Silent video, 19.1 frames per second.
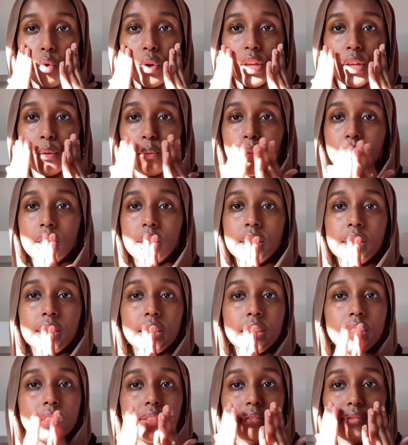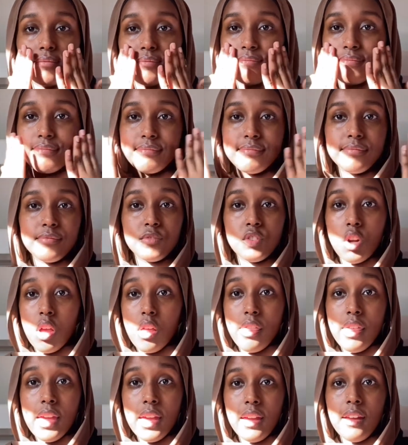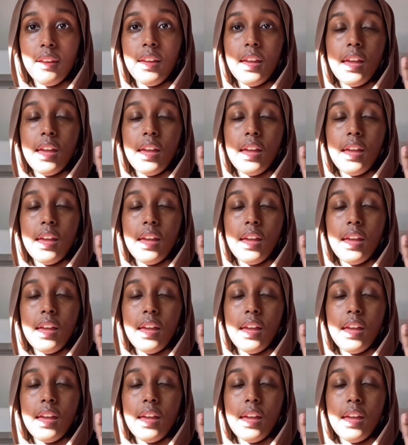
it was not there.